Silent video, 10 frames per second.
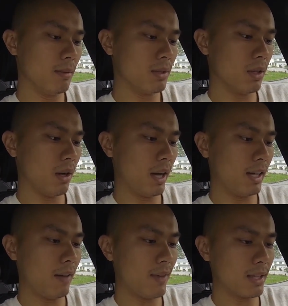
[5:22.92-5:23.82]
So I
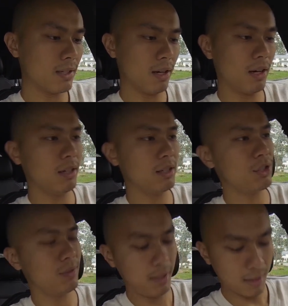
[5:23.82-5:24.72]
gave that to her.
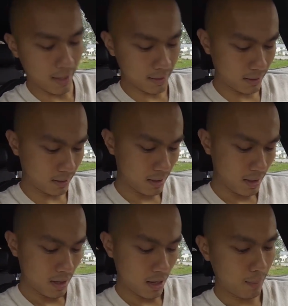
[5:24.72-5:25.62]
She really likes it.
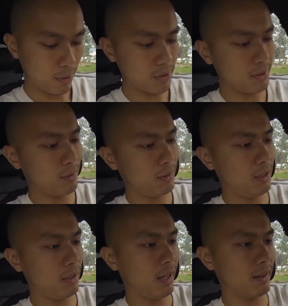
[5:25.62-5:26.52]
I personally
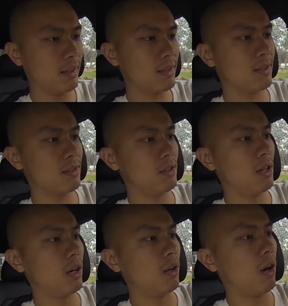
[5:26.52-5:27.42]
really like this, you
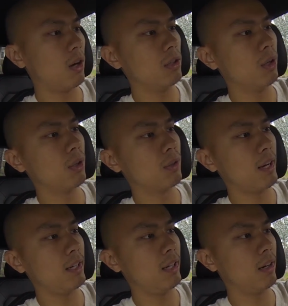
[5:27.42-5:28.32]
know, R logo
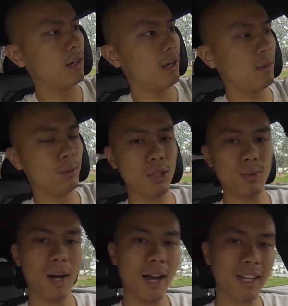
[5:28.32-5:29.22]
right here, which
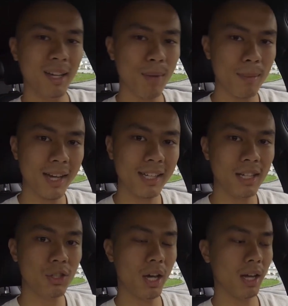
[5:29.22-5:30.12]
is what I keep on my
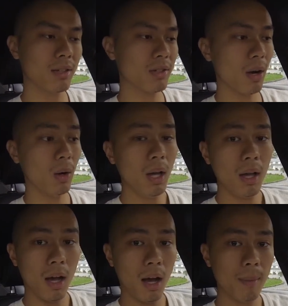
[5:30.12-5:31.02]
keychain. So
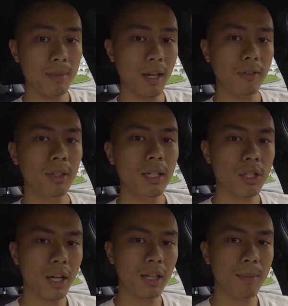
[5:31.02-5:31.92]
definitely
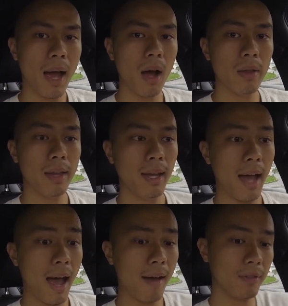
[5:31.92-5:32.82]
check them out. They
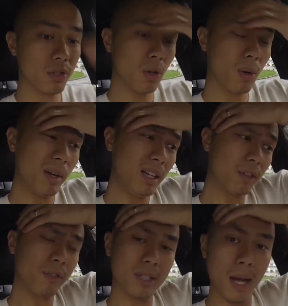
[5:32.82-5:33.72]
have so many
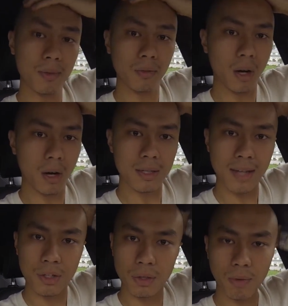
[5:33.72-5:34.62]
different types of cars,
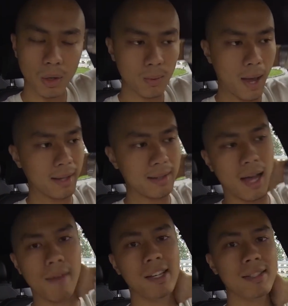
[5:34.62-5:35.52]
not just Volkswagens,
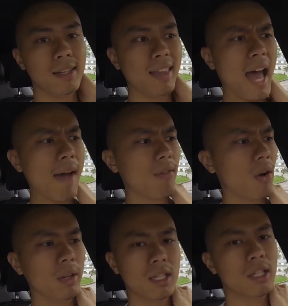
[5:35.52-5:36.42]
obviously. They have
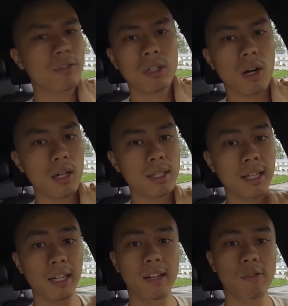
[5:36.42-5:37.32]
all these different cars,
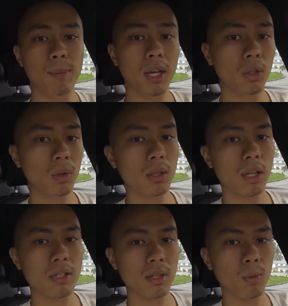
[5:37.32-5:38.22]
and they can even make you
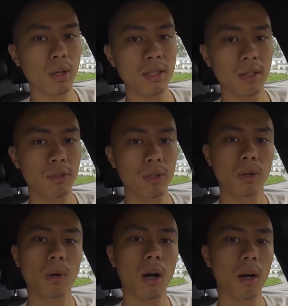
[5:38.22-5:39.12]
custom ones if
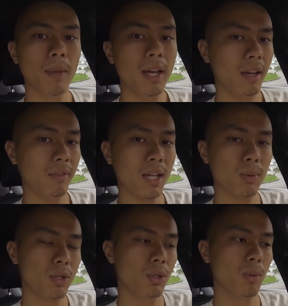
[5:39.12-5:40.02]
you if
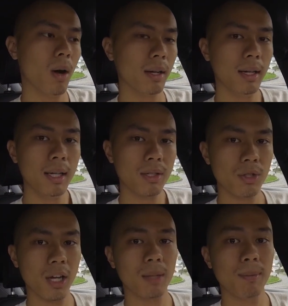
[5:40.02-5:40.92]
that's what you want. So
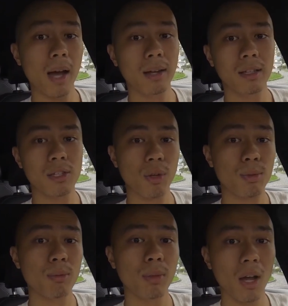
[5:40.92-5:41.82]
check them out in the
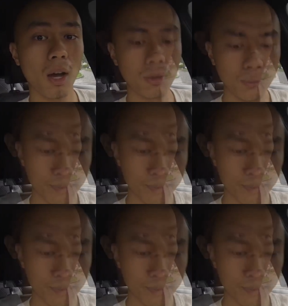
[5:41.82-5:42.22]
description below.